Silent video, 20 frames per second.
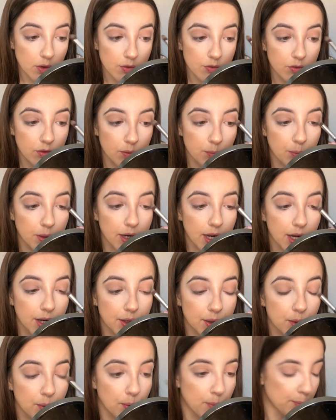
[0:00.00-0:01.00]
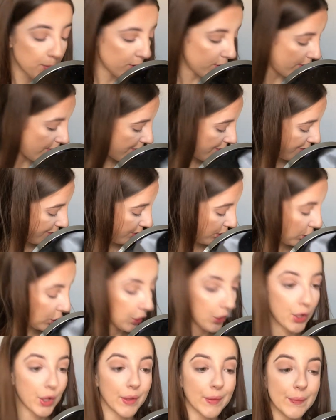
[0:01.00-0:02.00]
And when I do more
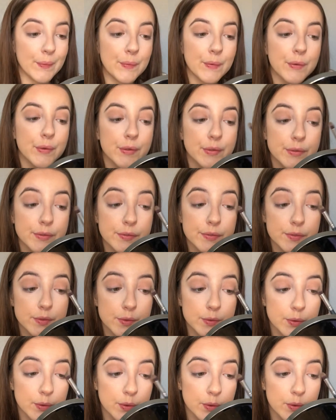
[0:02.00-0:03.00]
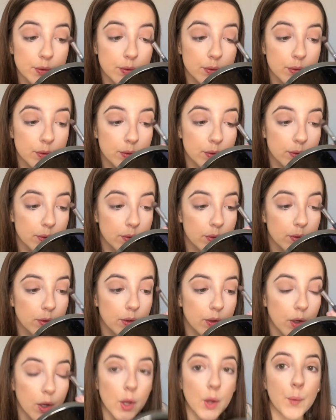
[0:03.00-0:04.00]
fun looks,
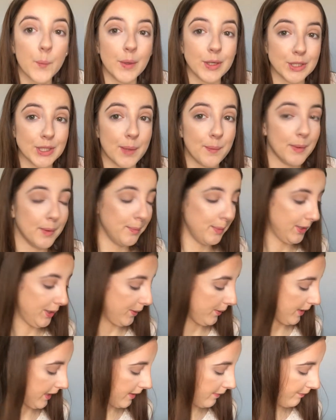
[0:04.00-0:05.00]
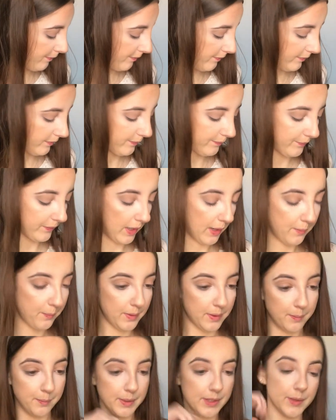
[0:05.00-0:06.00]
which I will be doing
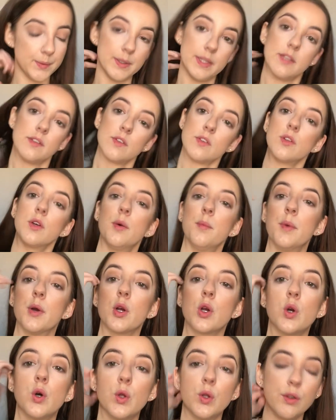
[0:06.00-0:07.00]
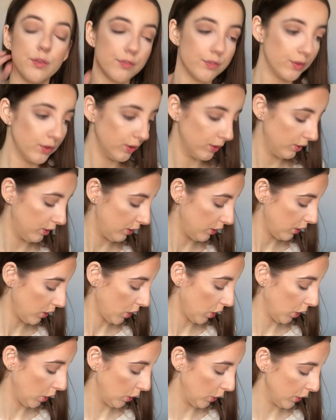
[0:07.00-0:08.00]
some colourful
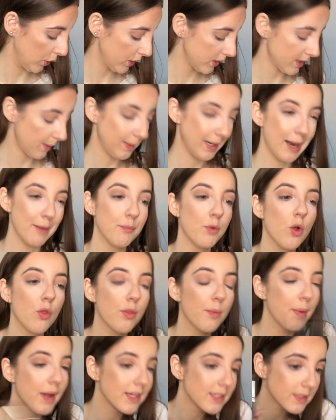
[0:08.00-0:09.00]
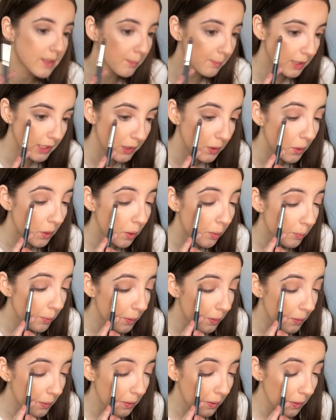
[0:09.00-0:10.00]
looks. I mean, I'm not the best at makeup.
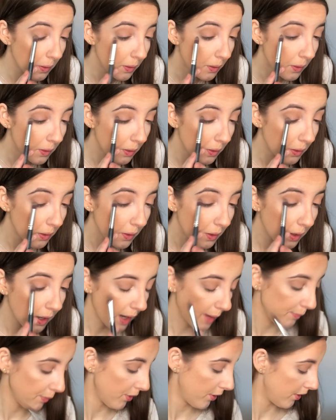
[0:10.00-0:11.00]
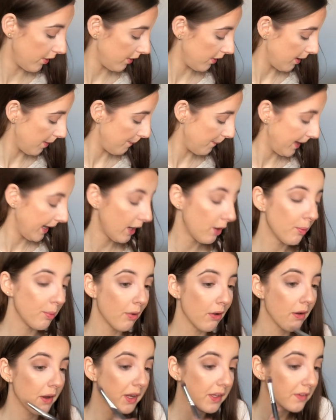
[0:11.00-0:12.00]
I'm not a makeup
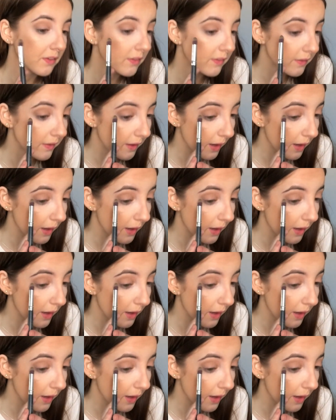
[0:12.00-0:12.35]
artist.